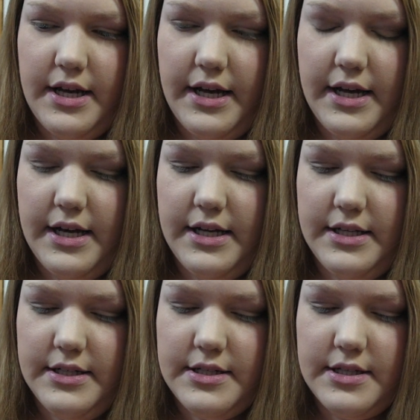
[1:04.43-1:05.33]

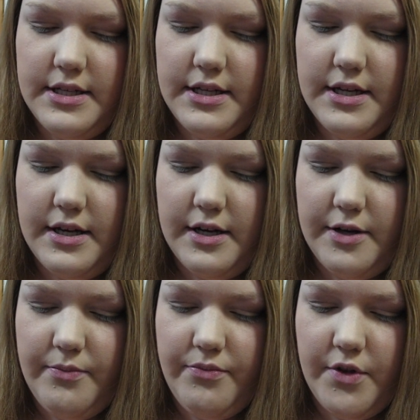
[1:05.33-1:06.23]
and
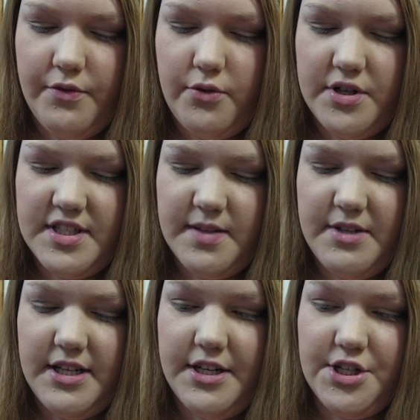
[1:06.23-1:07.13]
of course it's
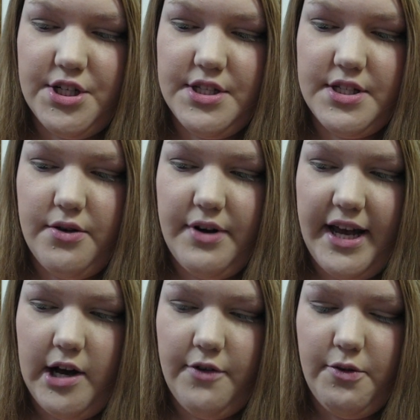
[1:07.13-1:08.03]
limited edition, so
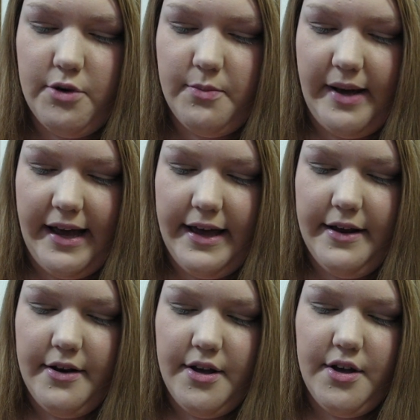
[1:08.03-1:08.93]
now if you want to buy
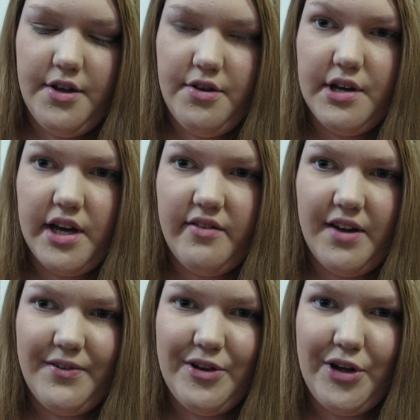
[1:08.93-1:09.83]
it, you kind of
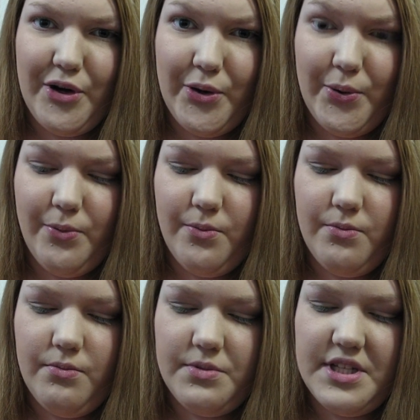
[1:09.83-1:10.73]
have to go
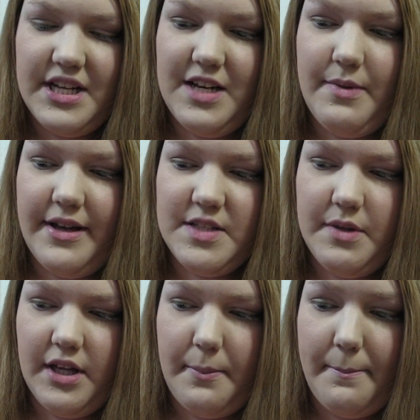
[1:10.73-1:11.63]
to eBay and
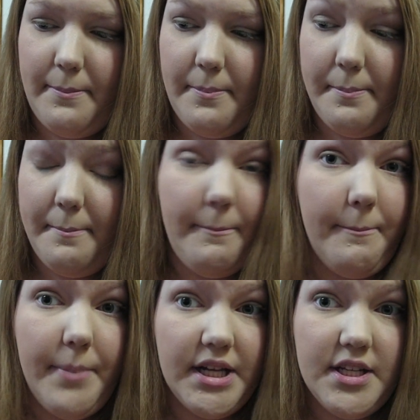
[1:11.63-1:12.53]
spend like a
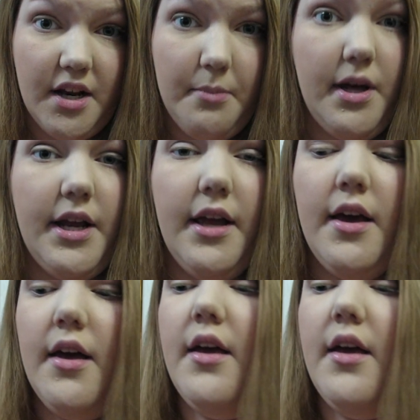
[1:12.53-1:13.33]
butt ton of money.